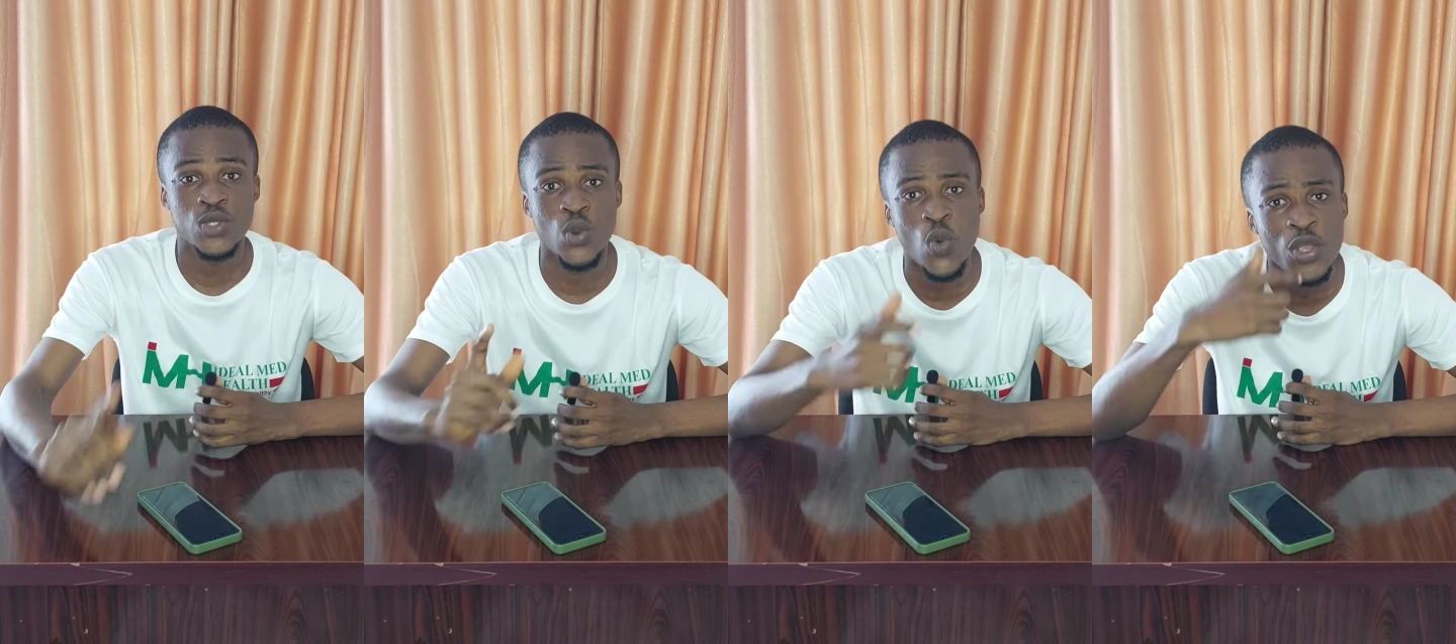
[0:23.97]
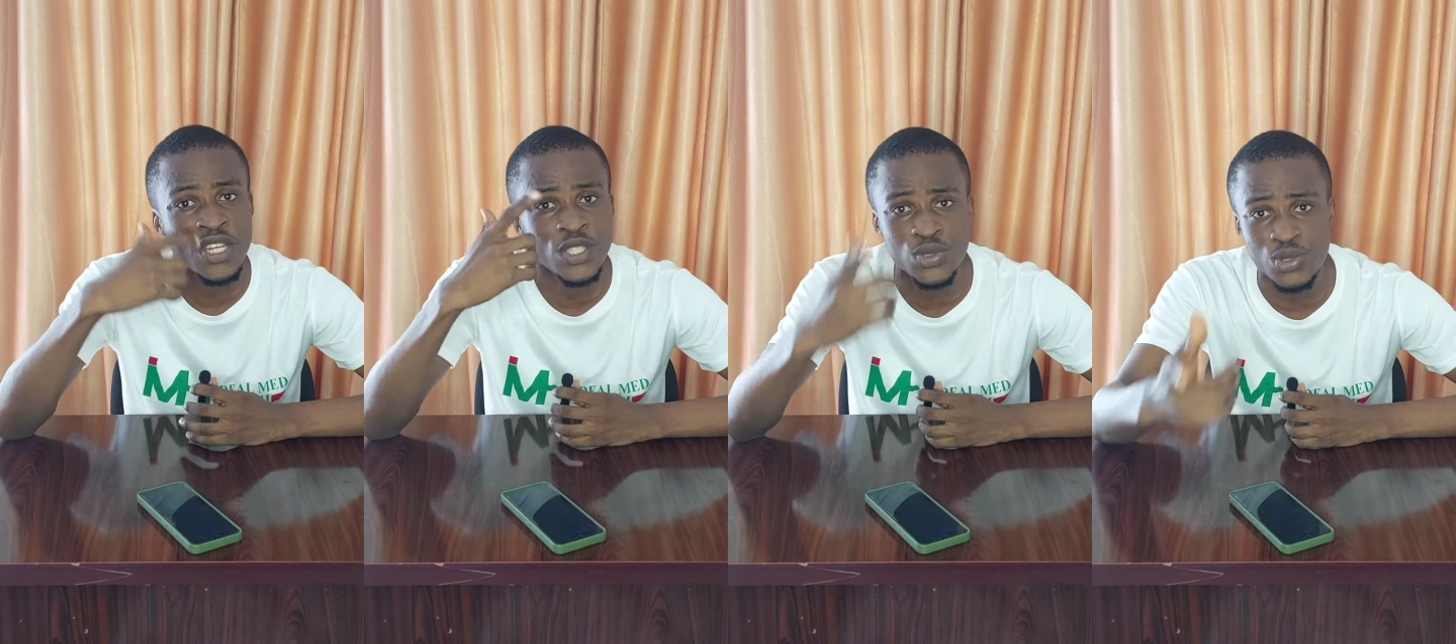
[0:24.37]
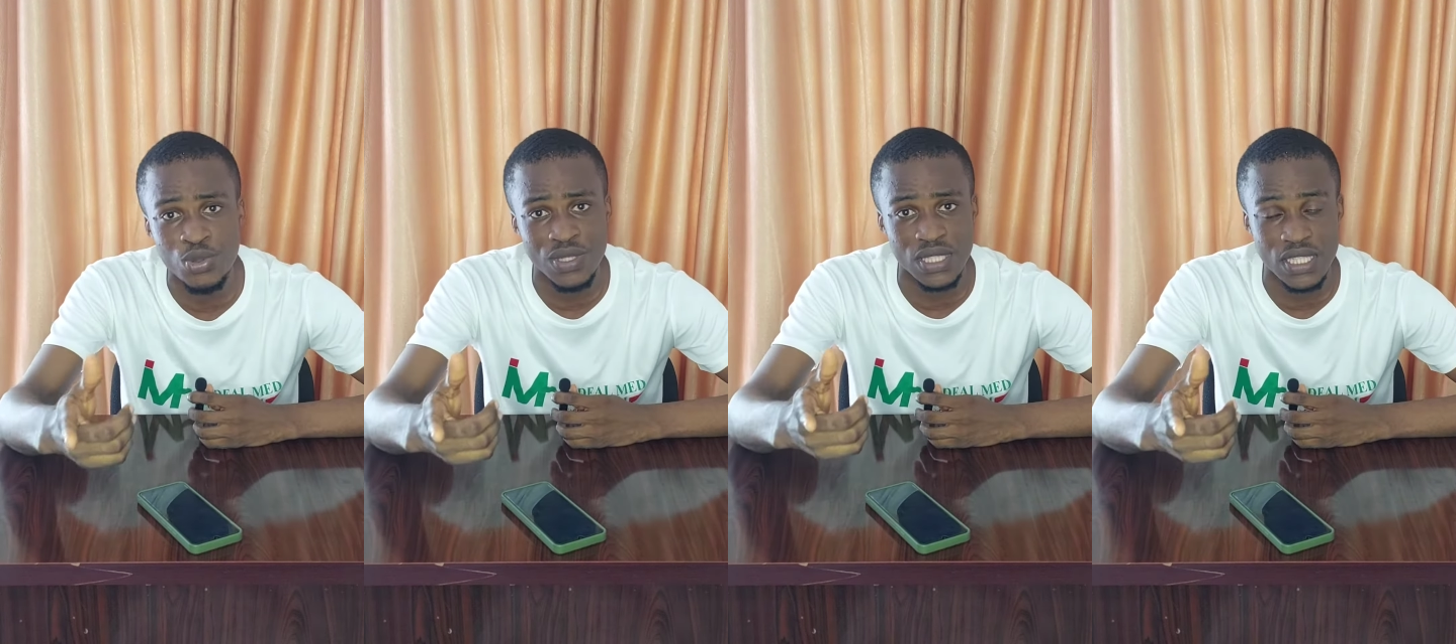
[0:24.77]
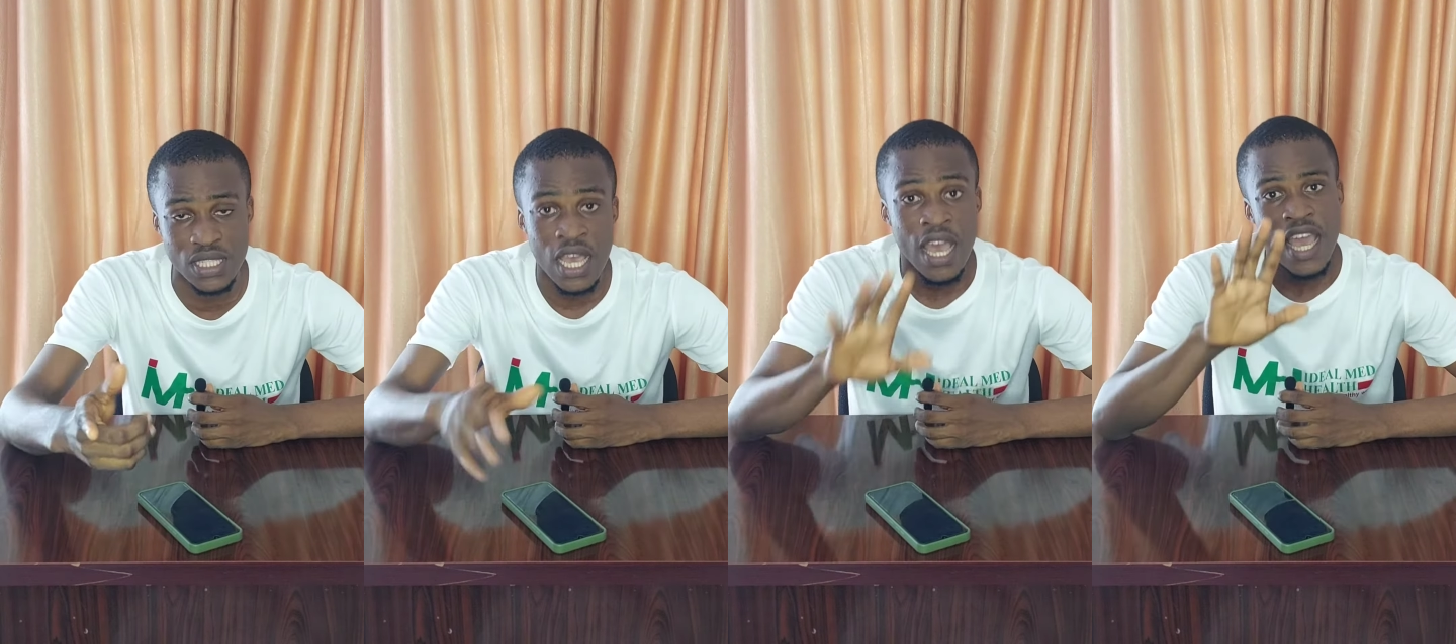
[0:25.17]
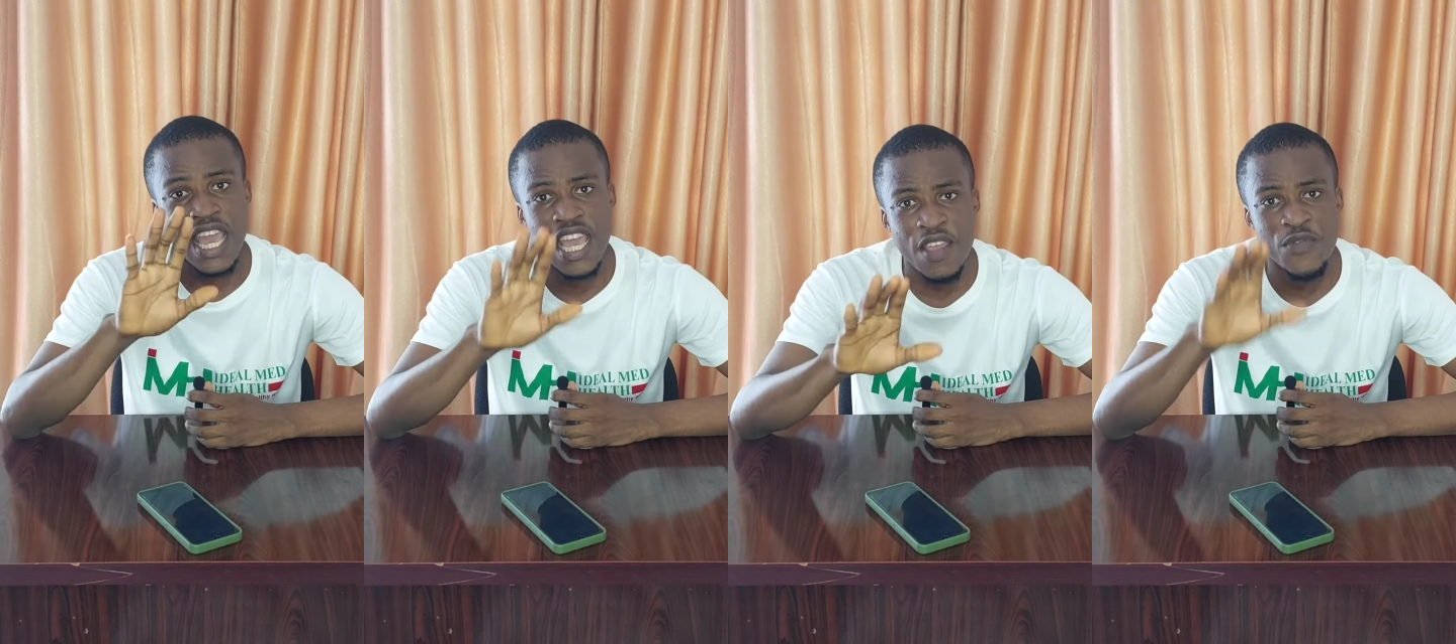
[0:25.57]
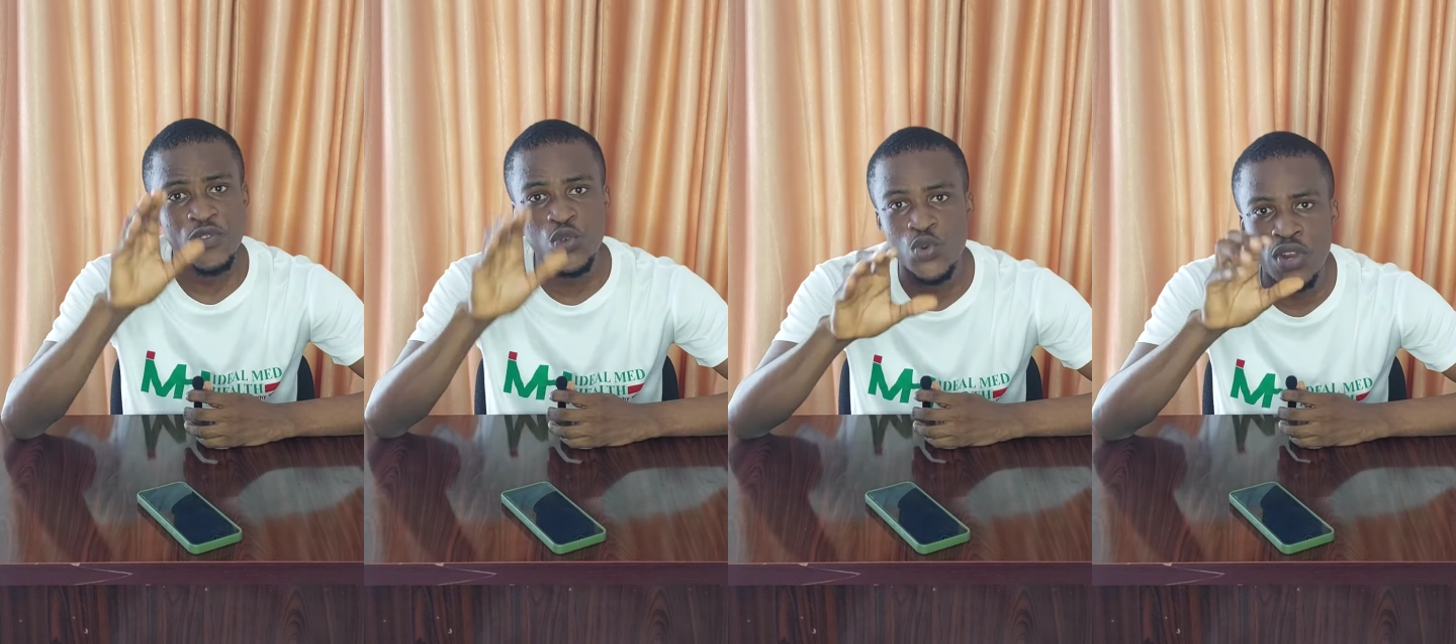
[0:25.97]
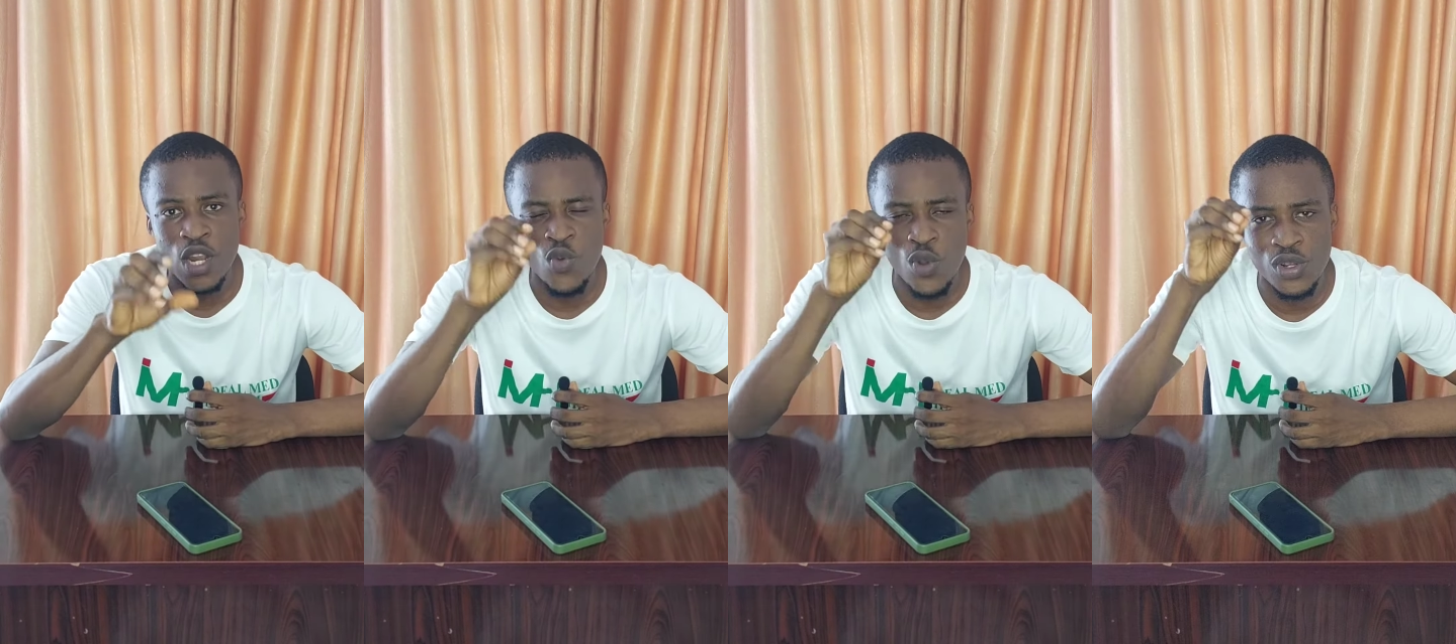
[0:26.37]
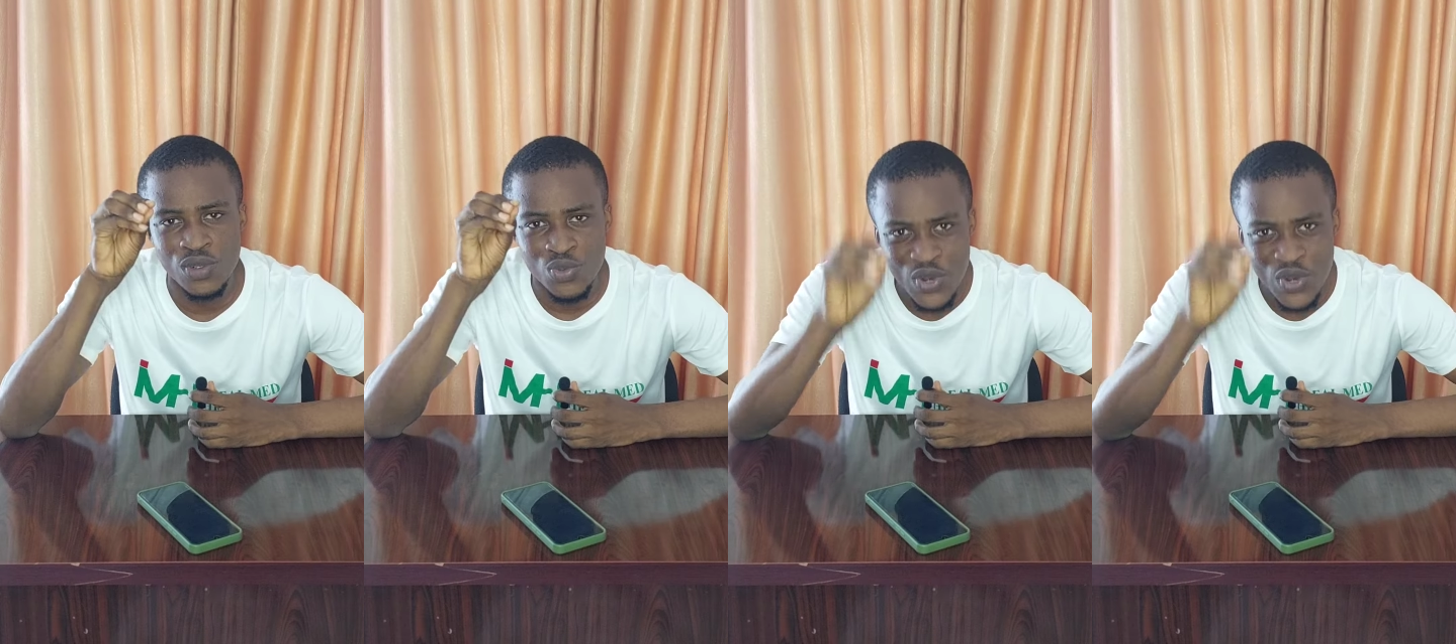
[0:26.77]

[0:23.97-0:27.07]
So what you need to do is this. If you really want to